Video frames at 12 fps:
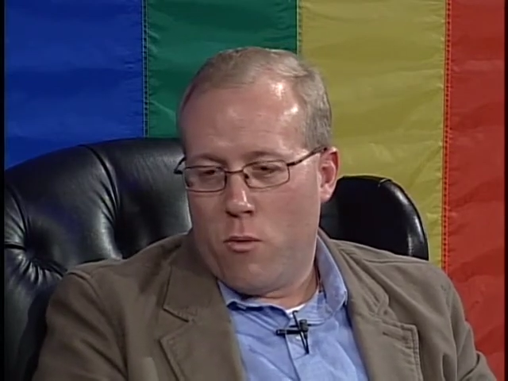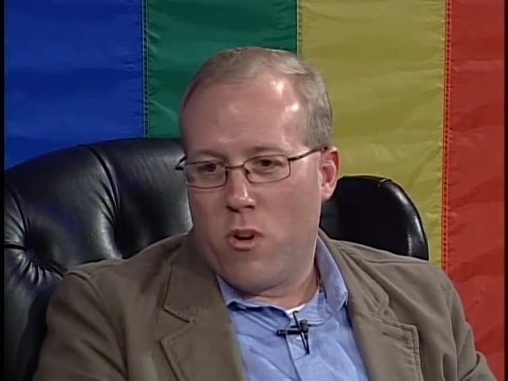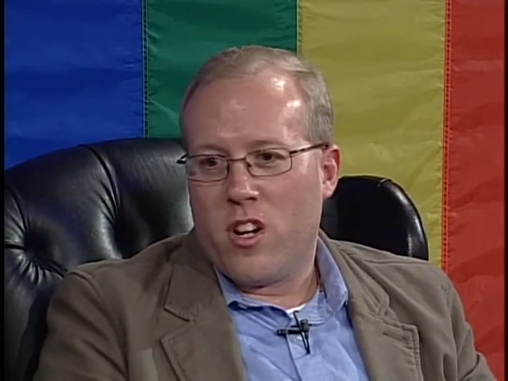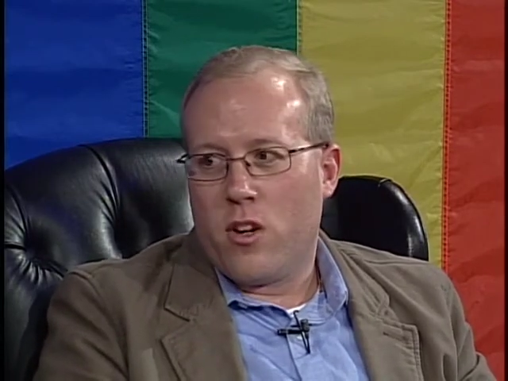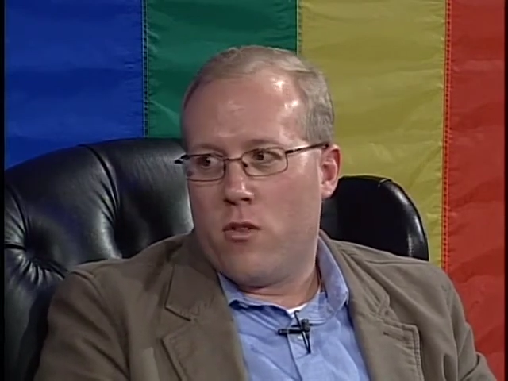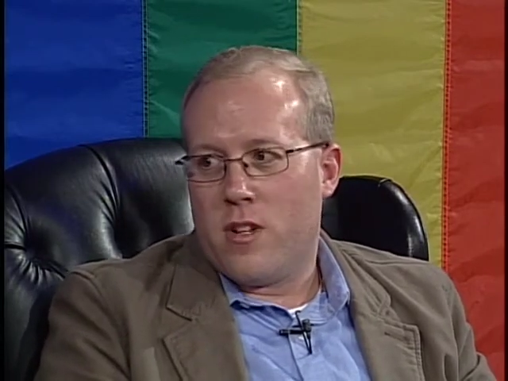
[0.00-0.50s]

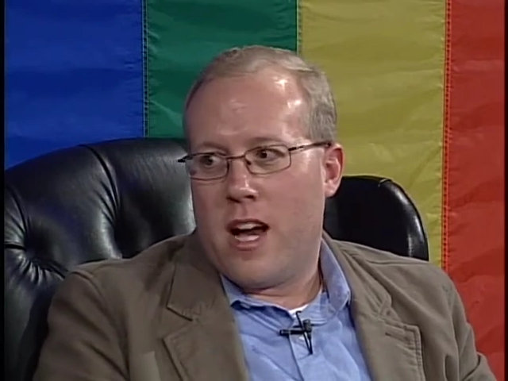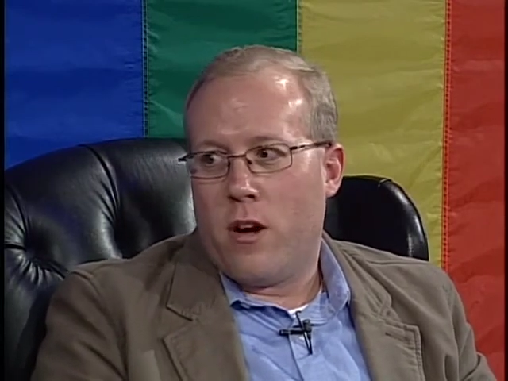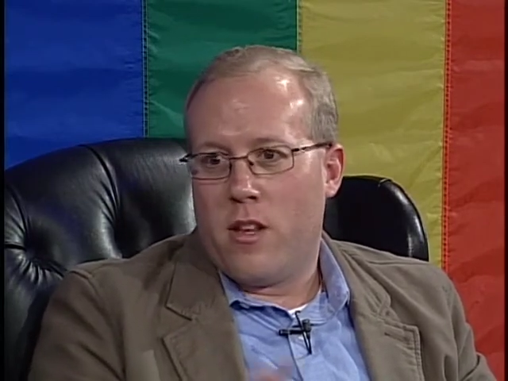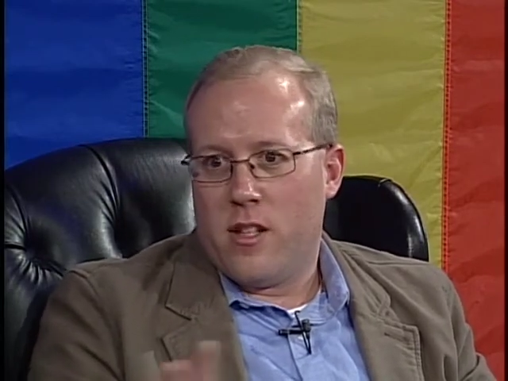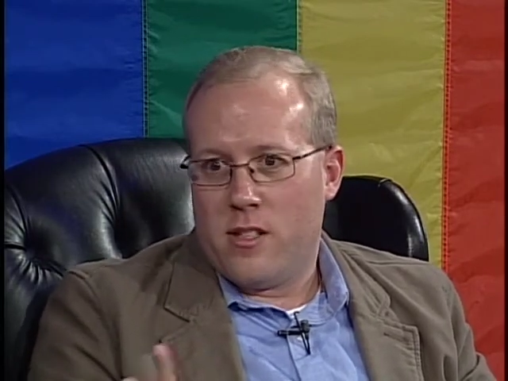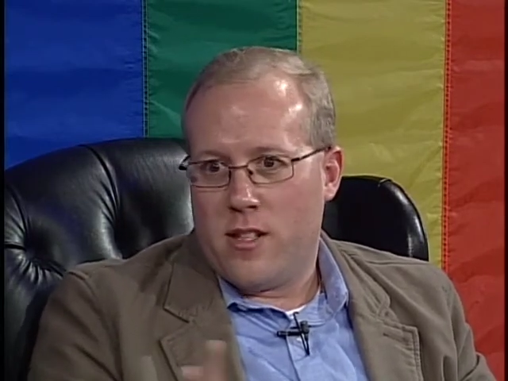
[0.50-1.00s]
We're going to go
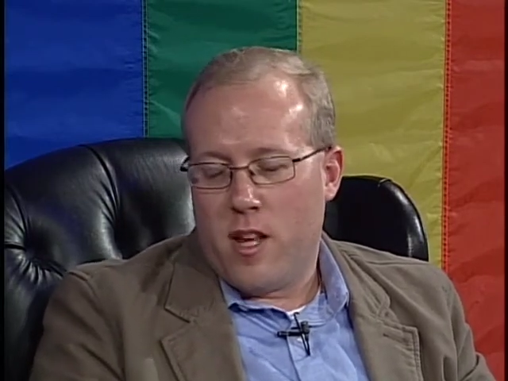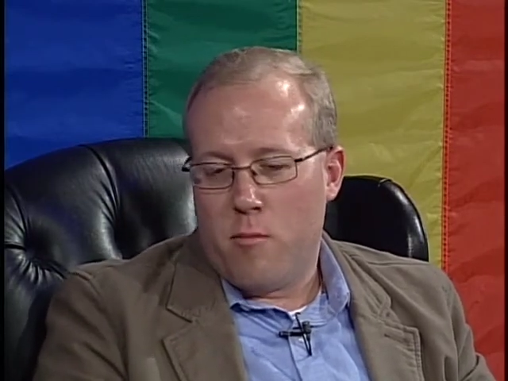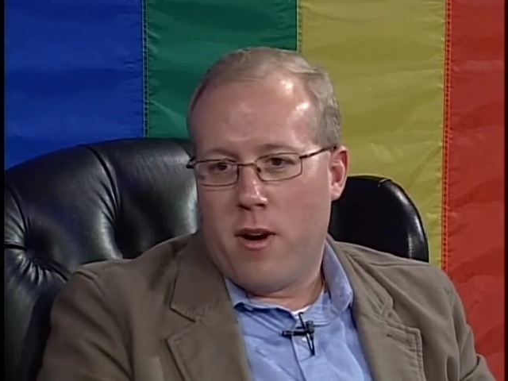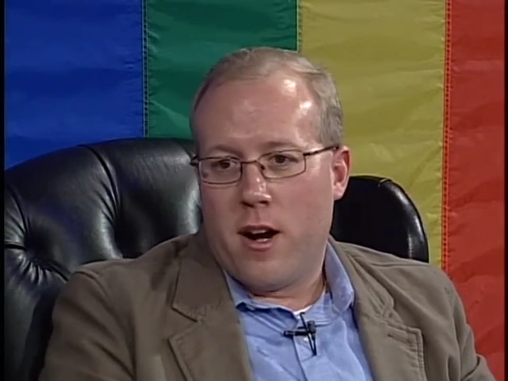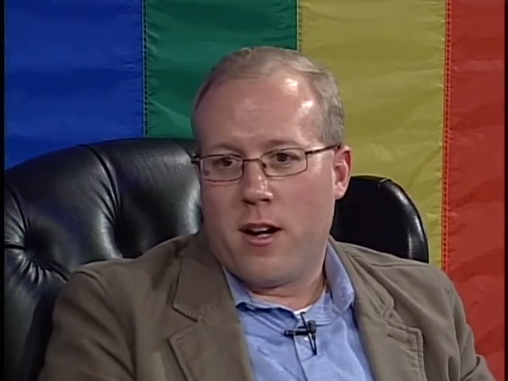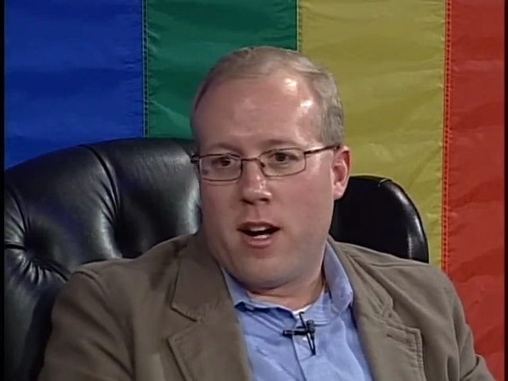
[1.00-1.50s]
down to the city
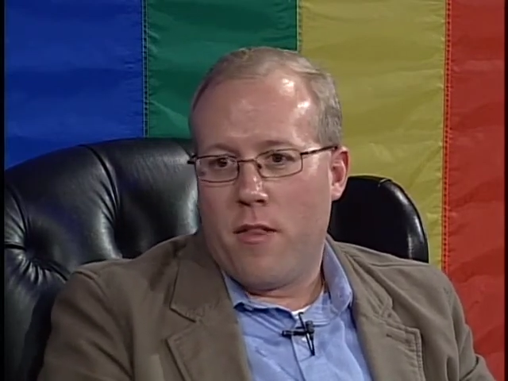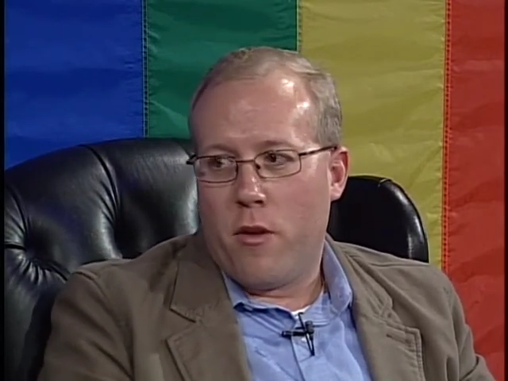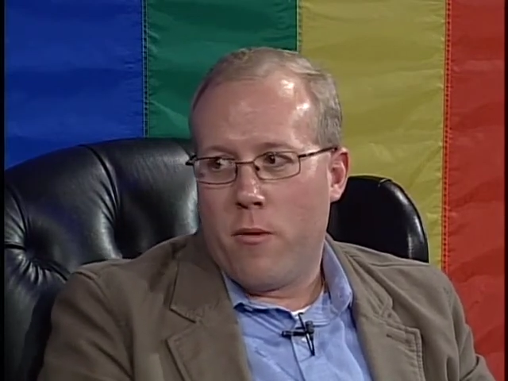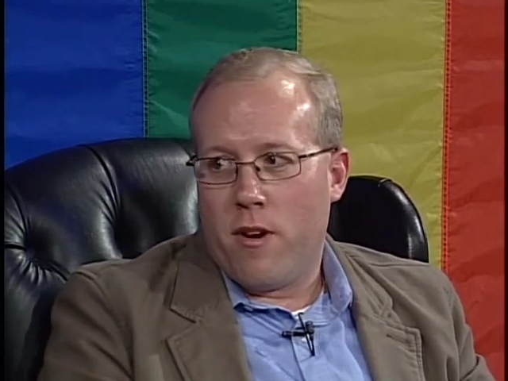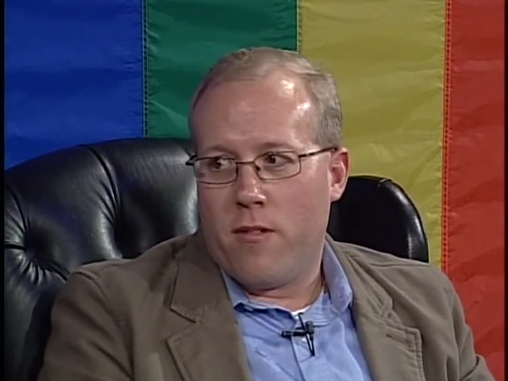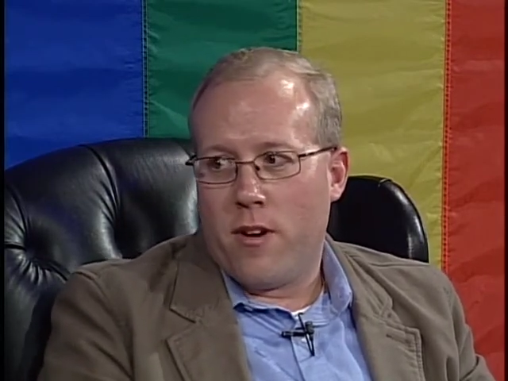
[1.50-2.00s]
park on
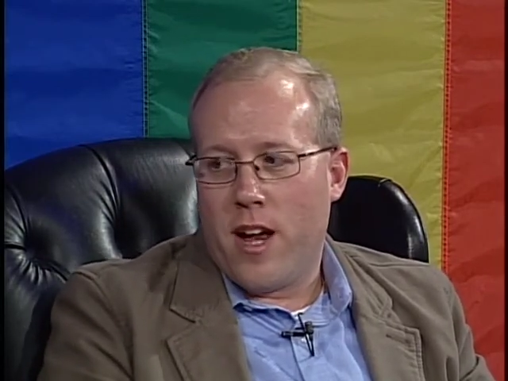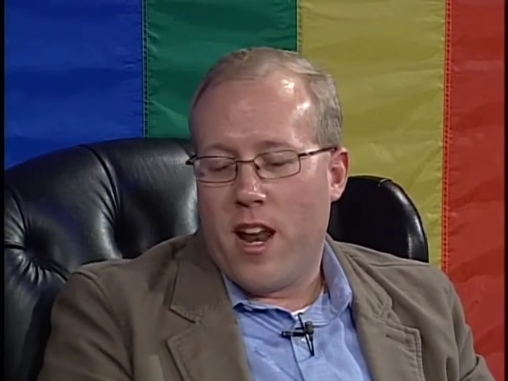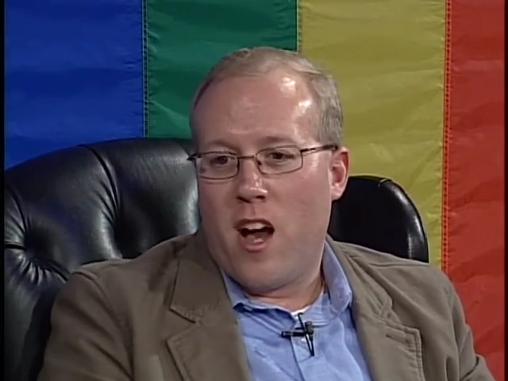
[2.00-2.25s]
the river,